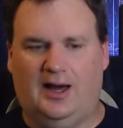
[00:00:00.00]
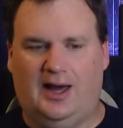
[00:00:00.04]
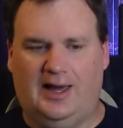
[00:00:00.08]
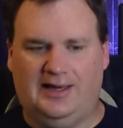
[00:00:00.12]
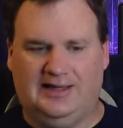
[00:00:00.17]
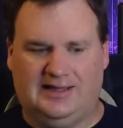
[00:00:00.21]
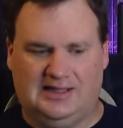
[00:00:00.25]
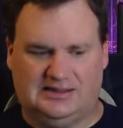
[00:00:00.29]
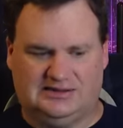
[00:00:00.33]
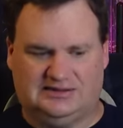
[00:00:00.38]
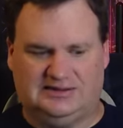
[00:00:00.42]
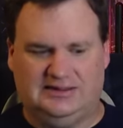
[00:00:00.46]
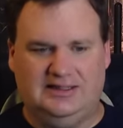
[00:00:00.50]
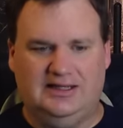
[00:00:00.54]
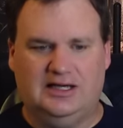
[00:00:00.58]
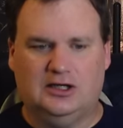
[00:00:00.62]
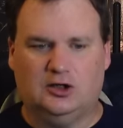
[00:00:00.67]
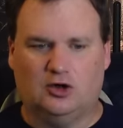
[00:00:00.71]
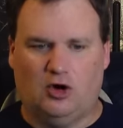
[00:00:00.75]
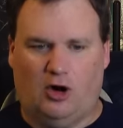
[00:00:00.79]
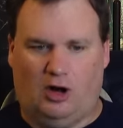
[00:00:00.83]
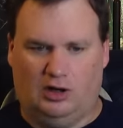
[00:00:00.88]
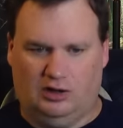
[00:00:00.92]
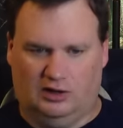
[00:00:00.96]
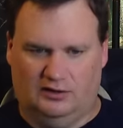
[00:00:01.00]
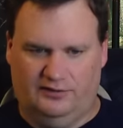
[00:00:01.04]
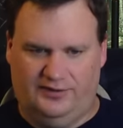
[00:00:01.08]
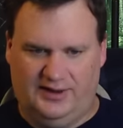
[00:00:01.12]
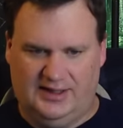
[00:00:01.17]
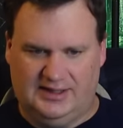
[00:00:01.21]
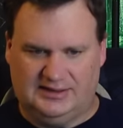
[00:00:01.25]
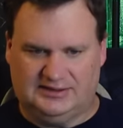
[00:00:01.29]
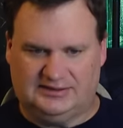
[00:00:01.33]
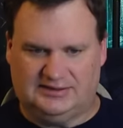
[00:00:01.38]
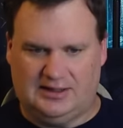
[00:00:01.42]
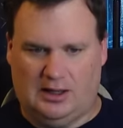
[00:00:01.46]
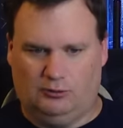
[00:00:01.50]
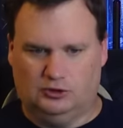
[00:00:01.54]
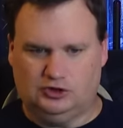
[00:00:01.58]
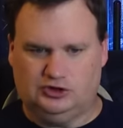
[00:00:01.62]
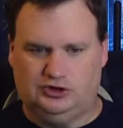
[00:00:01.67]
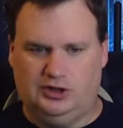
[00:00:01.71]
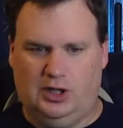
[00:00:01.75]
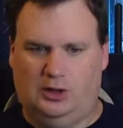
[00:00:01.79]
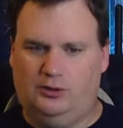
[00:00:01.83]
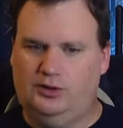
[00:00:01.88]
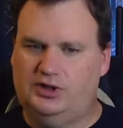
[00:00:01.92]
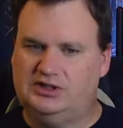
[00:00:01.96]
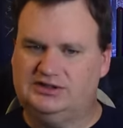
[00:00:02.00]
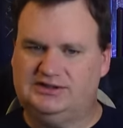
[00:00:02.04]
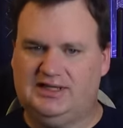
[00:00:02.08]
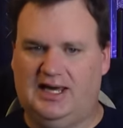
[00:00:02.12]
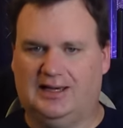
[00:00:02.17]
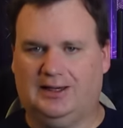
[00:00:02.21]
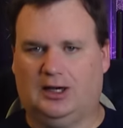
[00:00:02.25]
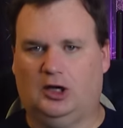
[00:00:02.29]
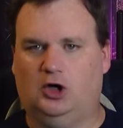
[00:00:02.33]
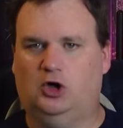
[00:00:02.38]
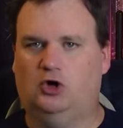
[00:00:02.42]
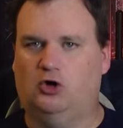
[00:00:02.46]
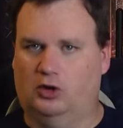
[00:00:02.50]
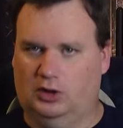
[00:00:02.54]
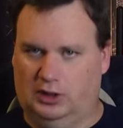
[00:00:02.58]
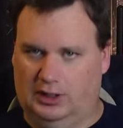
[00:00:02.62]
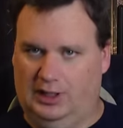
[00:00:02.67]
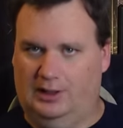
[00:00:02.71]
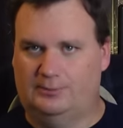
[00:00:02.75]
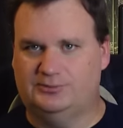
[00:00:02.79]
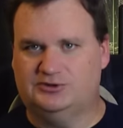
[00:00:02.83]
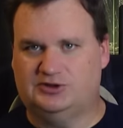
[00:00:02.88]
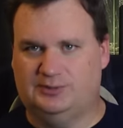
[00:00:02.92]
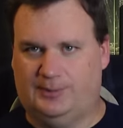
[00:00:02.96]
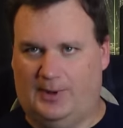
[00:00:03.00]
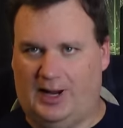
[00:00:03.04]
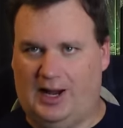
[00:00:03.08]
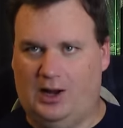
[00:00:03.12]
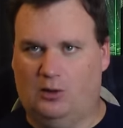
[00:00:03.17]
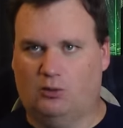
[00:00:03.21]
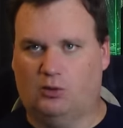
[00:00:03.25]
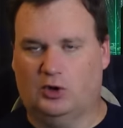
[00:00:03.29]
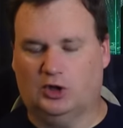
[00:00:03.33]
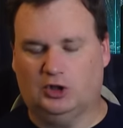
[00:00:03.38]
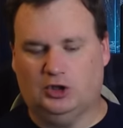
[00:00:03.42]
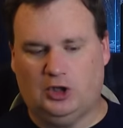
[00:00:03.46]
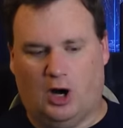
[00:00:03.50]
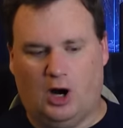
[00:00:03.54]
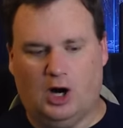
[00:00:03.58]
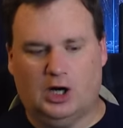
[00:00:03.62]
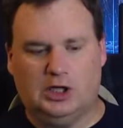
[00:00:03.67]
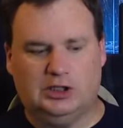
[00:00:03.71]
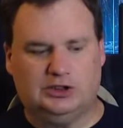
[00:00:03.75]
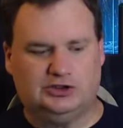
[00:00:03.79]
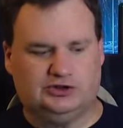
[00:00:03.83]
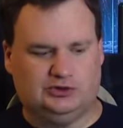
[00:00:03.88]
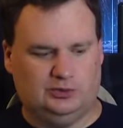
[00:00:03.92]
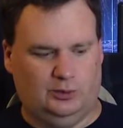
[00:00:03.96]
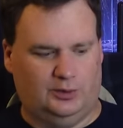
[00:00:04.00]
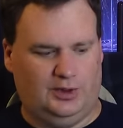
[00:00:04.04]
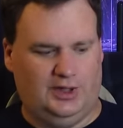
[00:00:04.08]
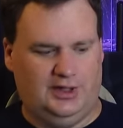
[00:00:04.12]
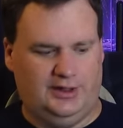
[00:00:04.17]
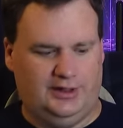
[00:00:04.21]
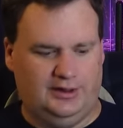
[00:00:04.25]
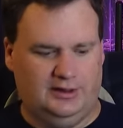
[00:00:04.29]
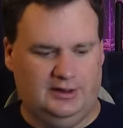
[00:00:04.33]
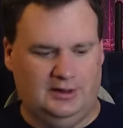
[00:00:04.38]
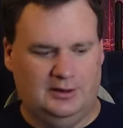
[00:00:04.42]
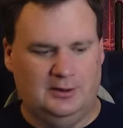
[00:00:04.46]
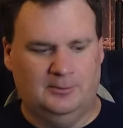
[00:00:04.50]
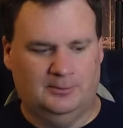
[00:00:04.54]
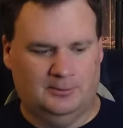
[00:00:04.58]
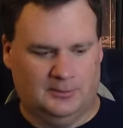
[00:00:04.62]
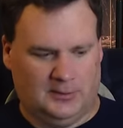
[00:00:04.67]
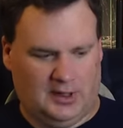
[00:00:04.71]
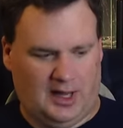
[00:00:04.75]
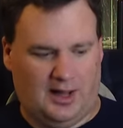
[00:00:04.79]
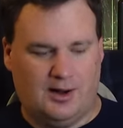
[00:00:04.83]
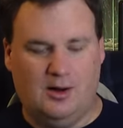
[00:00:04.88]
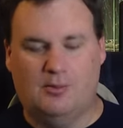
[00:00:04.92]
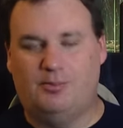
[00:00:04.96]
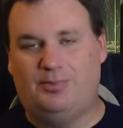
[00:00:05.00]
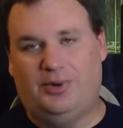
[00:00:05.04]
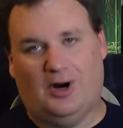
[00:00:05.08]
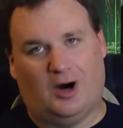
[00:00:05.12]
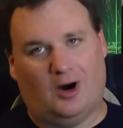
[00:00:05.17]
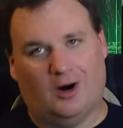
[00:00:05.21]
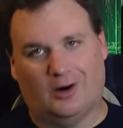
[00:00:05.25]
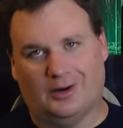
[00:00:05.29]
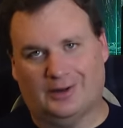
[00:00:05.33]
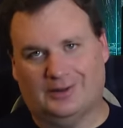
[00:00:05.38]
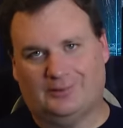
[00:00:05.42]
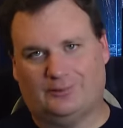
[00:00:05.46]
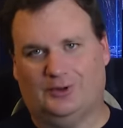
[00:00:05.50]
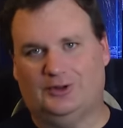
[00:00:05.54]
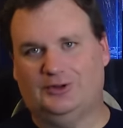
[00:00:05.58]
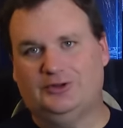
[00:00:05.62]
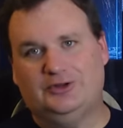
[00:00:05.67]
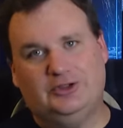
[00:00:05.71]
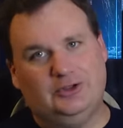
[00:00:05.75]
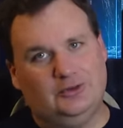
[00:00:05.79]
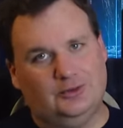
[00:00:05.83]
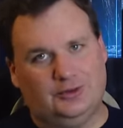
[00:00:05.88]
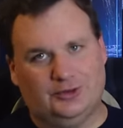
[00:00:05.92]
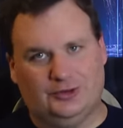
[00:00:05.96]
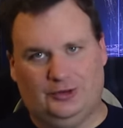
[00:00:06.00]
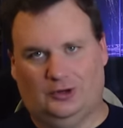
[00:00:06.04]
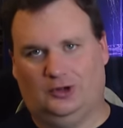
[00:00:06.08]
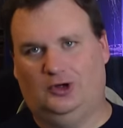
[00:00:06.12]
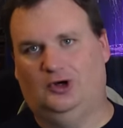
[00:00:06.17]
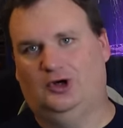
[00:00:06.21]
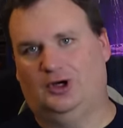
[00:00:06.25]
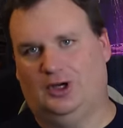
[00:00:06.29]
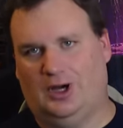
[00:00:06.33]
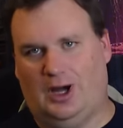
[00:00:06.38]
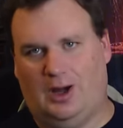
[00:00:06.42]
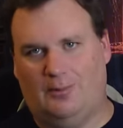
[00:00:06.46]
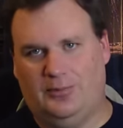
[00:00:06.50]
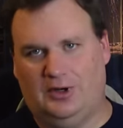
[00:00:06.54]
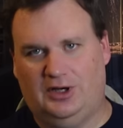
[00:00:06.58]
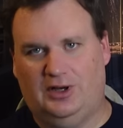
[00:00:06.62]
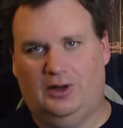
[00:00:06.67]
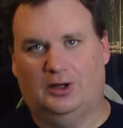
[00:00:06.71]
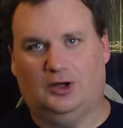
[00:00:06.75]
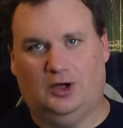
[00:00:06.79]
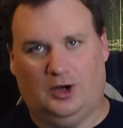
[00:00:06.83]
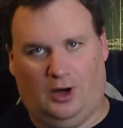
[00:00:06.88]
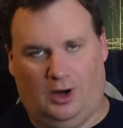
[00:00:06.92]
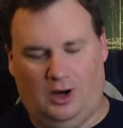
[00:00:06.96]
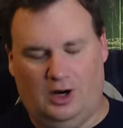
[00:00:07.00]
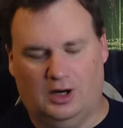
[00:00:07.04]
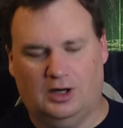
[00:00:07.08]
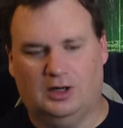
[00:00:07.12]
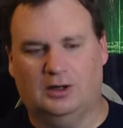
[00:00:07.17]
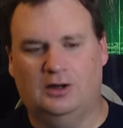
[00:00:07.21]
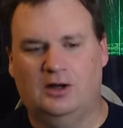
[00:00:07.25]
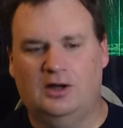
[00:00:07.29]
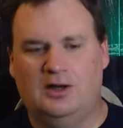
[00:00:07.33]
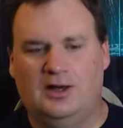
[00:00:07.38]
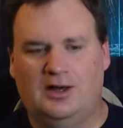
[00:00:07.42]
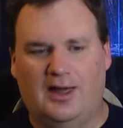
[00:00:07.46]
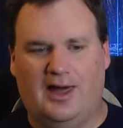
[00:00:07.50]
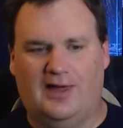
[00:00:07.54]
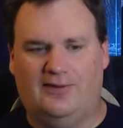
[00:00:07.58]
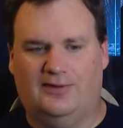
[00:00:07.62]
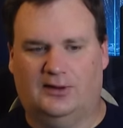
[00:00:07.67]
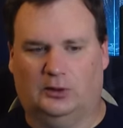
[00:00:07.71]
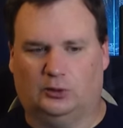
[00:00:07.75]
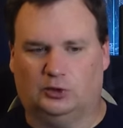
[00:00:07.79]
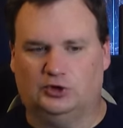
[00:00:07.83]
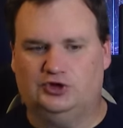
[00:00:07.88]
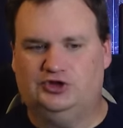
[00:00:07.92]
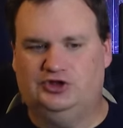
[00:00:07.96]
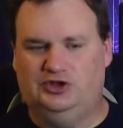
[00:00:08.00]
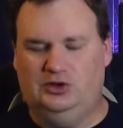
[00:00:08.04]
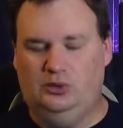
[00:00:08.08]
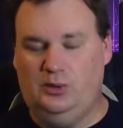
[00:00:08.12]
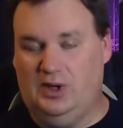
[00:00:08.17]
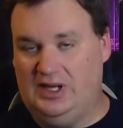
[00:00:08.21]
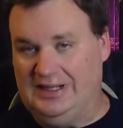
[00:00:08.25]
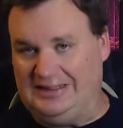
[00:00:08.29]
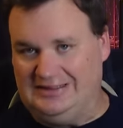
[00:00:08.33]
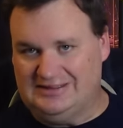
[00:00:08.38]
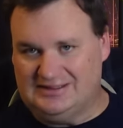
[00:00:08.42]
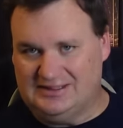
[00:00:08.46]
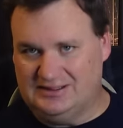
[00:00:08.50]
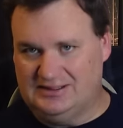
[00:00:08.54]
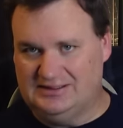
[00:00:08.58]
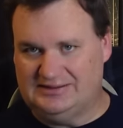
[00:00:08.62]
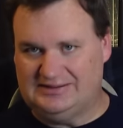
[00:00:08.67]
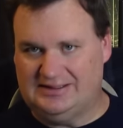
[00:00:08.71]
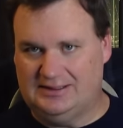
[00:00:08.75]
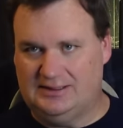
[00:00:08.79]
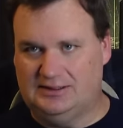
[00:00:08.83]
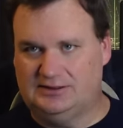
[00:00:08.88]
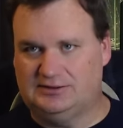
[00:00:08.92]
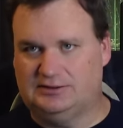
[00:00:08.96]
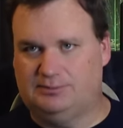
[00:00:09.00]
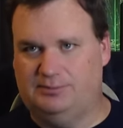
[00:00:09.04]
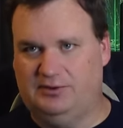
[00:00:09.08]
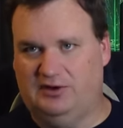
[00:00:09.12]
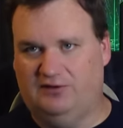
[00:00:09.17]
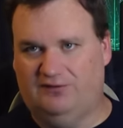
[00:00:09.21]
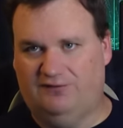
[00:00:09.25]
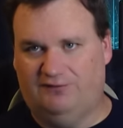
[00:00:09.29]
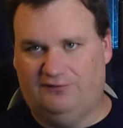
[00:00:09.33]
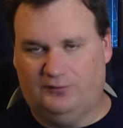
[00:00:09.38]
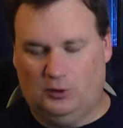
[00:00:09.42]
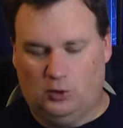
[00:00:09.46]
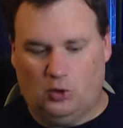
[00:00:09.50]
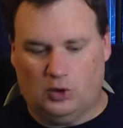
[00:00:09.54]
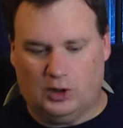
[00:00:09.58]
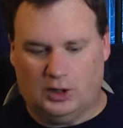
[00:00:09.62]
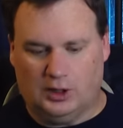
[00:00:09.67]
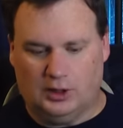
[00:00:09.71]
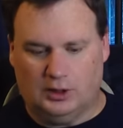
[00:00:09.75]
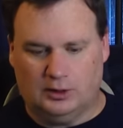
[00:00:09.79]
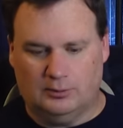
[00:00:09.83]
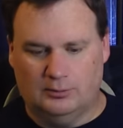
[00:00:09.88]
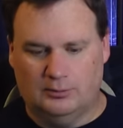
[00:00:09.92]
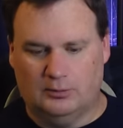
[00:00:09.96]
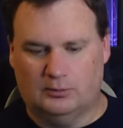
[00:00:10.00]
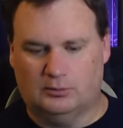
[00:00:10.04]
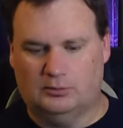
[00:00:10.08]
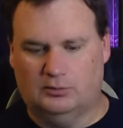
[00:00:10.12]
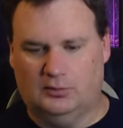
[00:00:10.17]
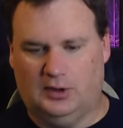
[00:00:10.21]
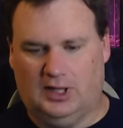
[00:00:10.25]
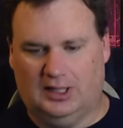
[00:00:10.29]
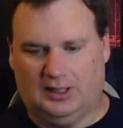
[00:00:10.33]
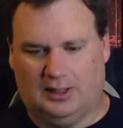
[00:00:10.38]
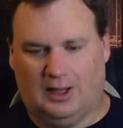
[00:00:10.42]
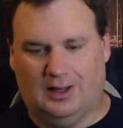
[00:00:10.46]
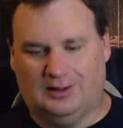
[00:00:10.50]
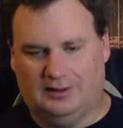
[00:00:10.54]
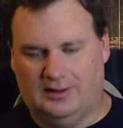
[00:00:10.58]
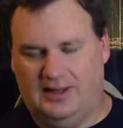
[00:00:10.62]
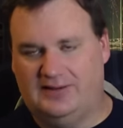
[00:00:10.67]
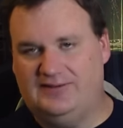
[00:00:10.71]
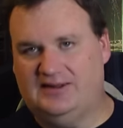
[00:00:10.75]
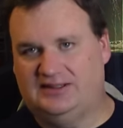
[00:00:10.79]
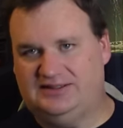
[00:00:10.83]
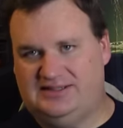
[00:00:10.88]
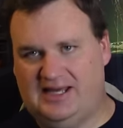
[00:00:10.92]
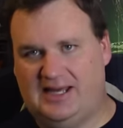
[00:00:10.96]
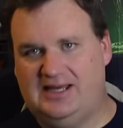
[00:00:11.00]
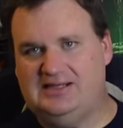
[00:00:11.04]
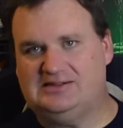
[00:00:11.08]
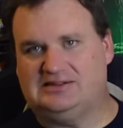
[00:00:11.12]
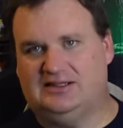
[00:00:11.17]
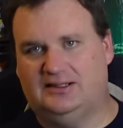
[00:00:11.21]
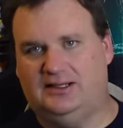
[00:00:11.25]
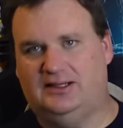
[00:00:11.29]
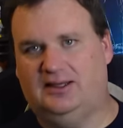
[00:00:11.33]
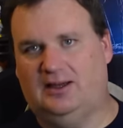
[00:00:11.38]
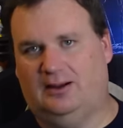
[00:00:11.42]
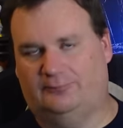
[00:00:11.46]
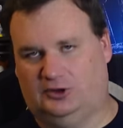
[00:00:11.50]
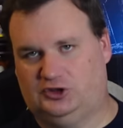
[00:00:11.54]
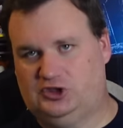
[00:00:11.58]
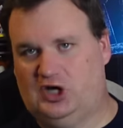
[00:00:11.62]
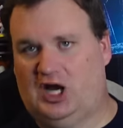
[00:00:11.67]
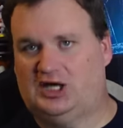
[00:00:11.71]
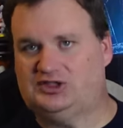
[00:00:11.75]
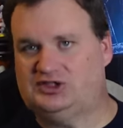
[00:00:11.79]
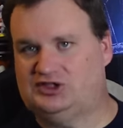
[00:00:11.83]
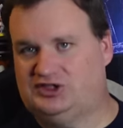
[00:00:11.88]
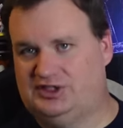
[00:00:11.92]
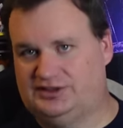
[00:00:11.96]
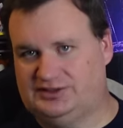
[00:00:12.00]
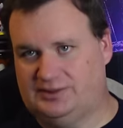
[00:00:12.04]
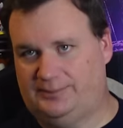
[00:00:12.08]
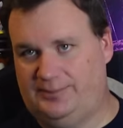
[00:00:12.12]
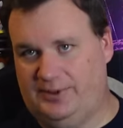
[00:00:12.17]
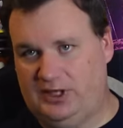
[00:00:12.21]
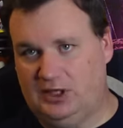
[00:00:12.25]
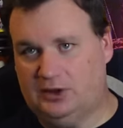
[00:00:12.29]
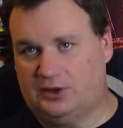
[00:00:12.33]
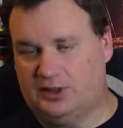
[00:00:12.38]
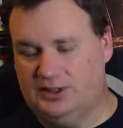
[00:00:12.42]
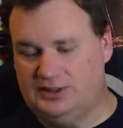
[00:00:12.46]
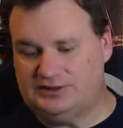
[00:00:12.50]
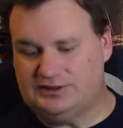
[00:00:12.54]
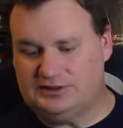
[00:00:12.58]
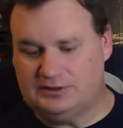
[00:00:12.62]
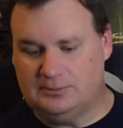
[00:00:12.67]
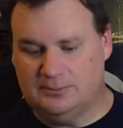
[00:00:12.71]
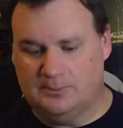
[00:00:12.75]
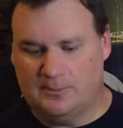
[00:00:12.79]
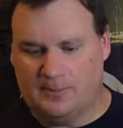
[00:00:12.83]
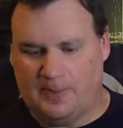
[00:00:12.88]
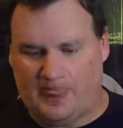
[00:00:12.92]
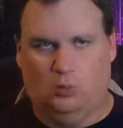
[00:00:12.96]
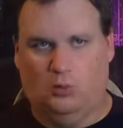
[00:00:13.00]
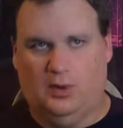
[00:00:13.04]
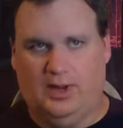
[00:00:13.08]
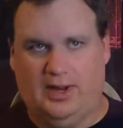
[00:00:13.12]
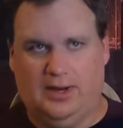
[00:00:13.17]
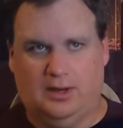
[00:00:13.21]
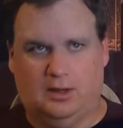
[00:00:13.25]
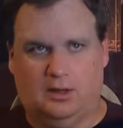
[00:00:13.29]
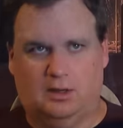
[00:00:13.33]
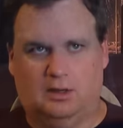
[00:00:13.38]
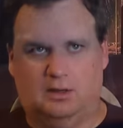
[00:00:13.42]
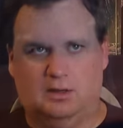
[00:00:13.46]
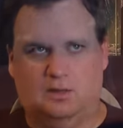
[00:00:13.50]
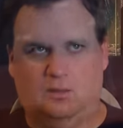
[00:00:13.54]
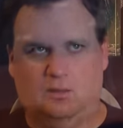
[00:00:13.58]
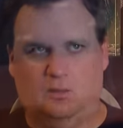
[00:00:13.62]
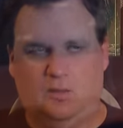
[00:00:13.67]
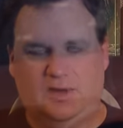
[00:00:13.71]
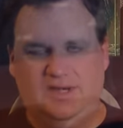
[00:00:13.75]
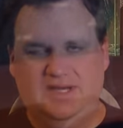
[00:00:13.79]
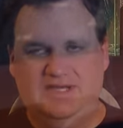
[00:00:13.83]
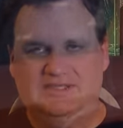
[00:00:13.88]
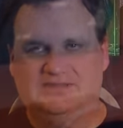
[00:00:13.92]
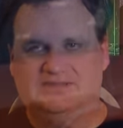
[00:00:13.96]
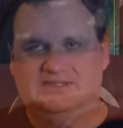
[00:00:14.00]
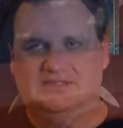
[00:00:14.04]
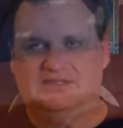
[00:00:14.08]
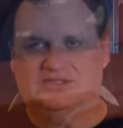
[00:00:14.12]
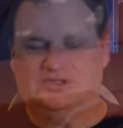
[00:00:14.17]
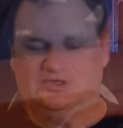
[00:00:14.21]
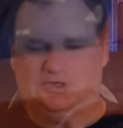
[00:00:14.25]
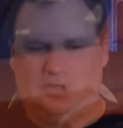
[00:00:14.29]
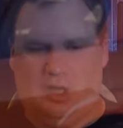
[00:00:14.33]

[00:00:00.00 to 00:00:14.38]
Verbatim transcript: I guess, near all of this that was known as like a hookup spot where cars would kind of park where you could hook up in a car. And there were two instances before, like in the days leading up to Josh's disappearance, where witnesses